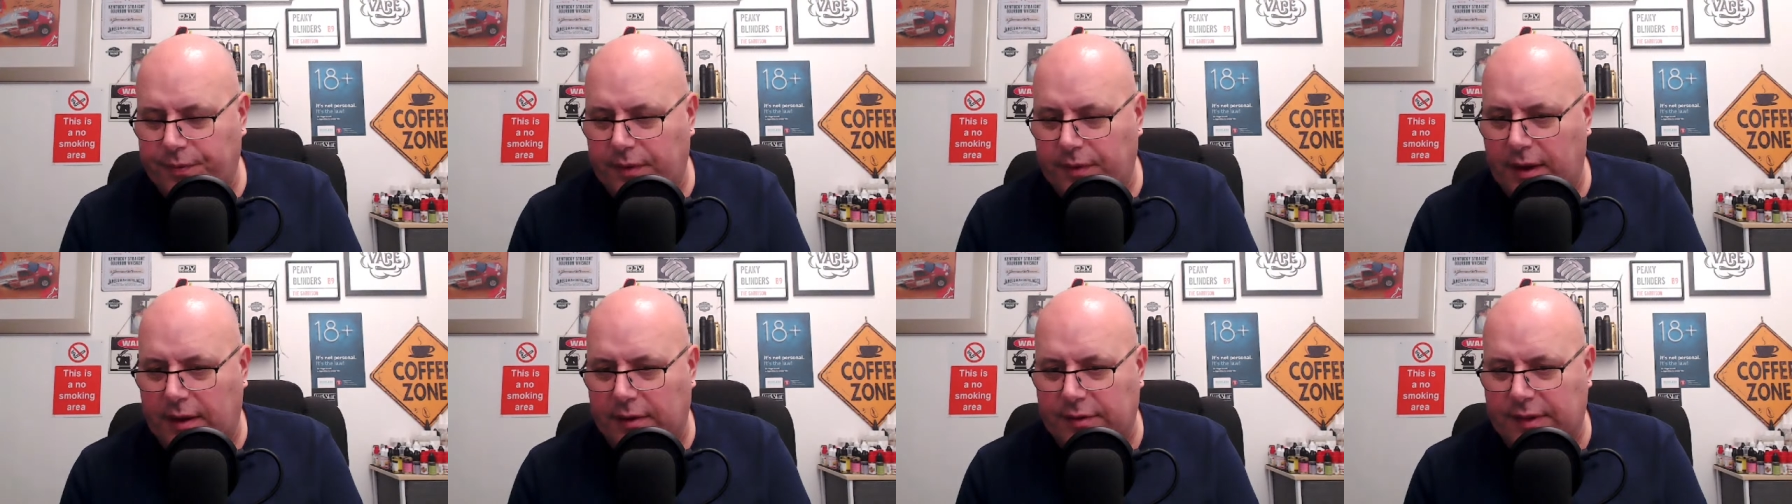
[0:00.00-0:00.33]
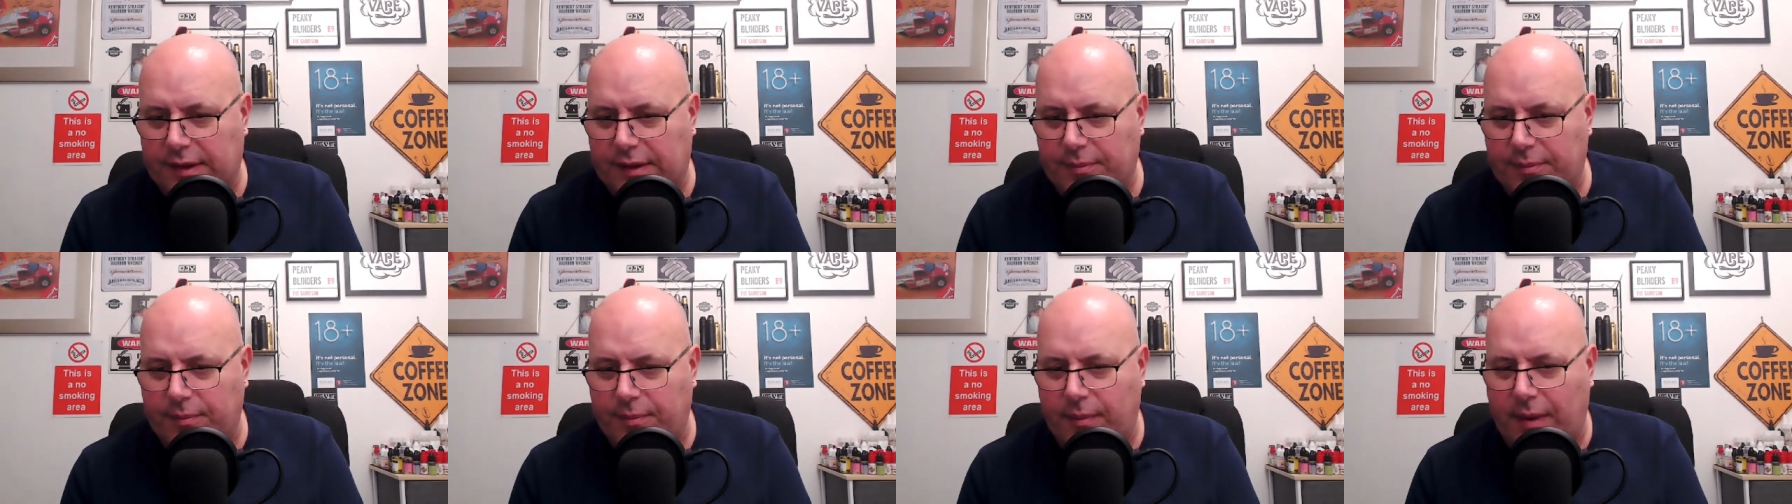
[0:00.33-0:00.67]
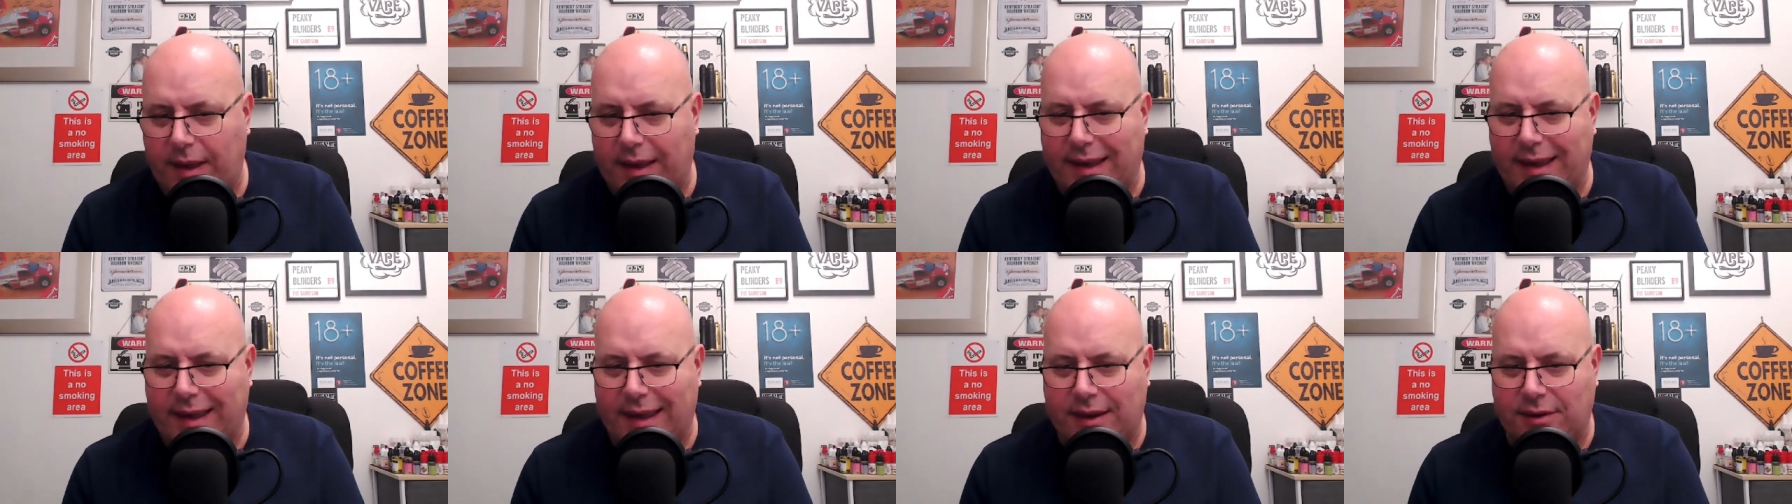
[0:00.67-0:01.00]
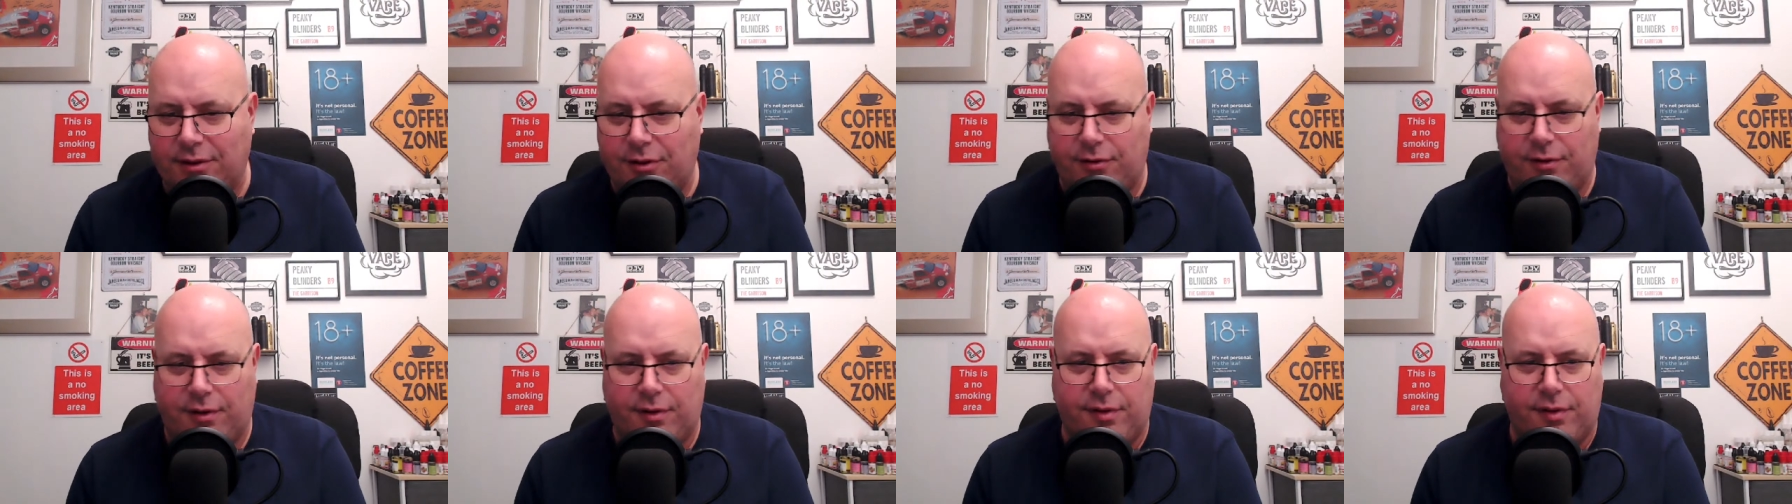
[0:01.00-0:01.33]
actually make it
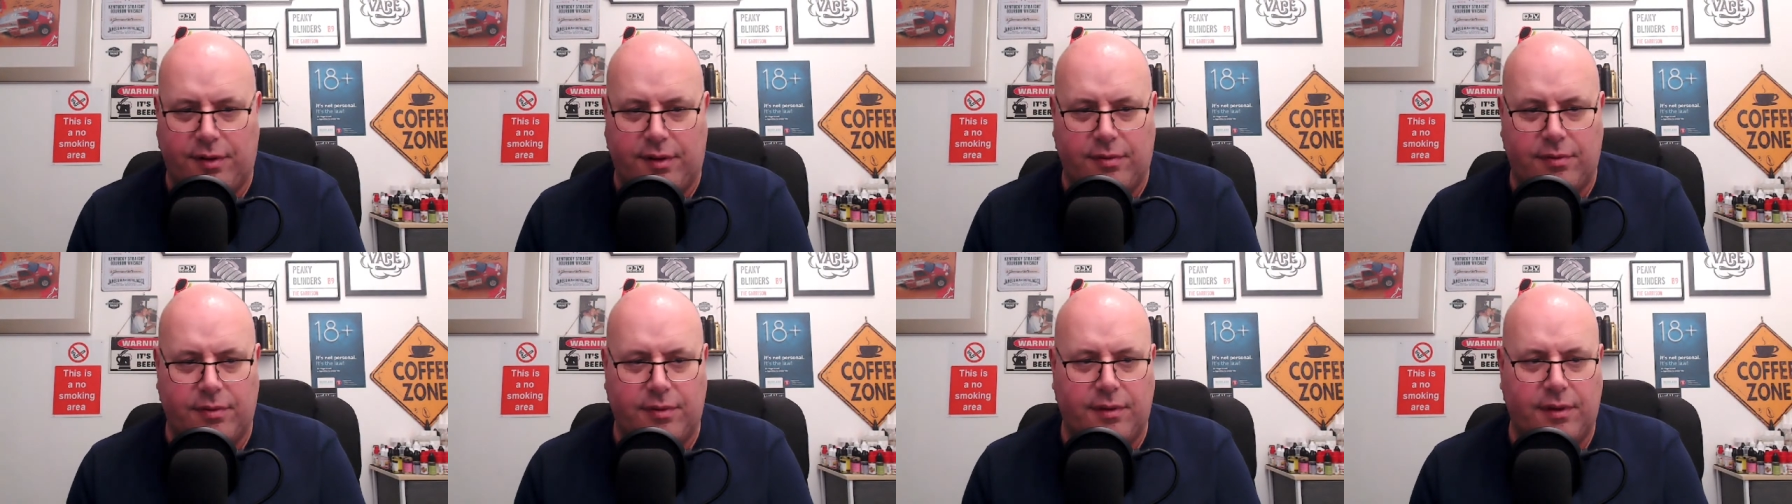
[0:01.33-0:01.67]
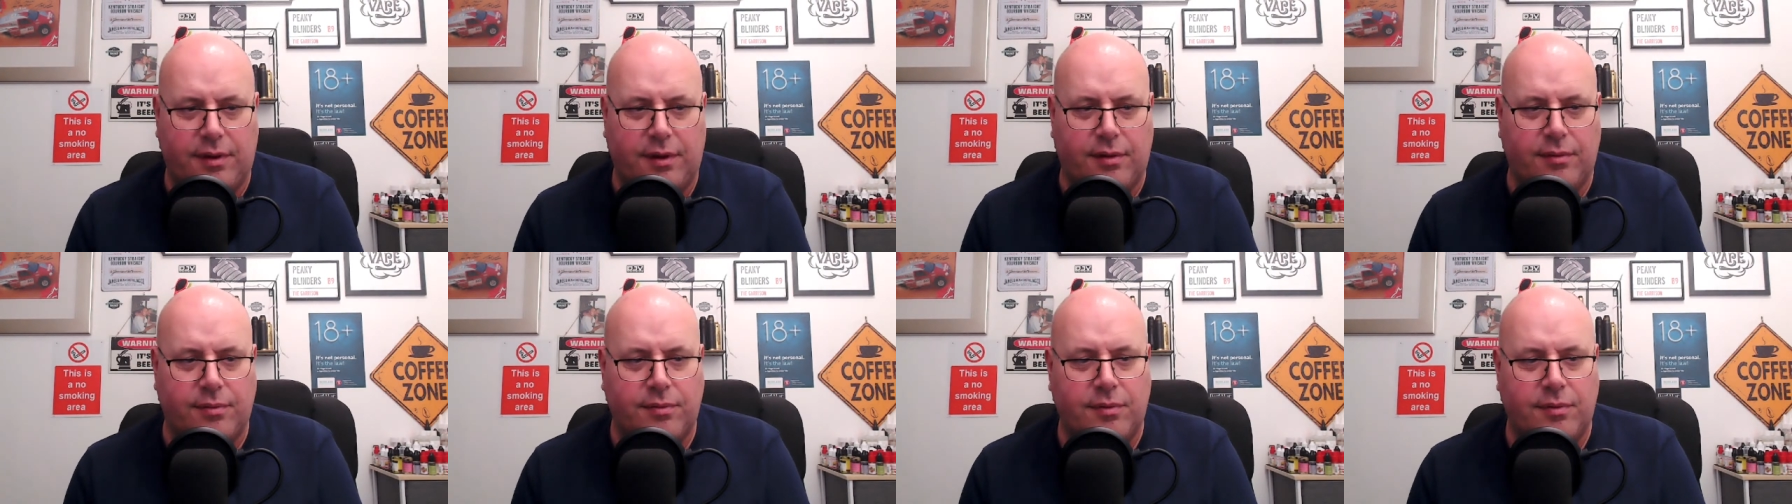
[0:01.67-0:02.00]
interesting.